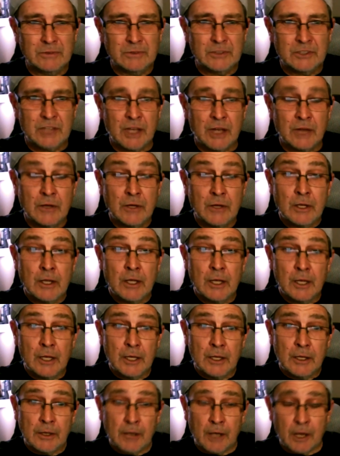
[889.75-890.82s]
So
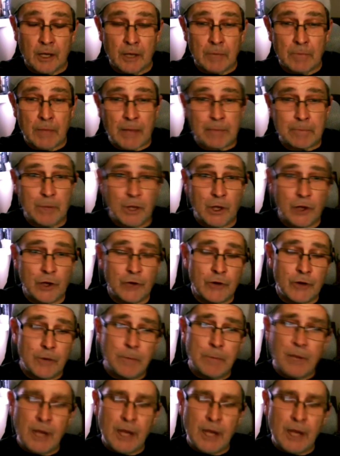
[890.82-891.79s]
I can back yeah. burner it.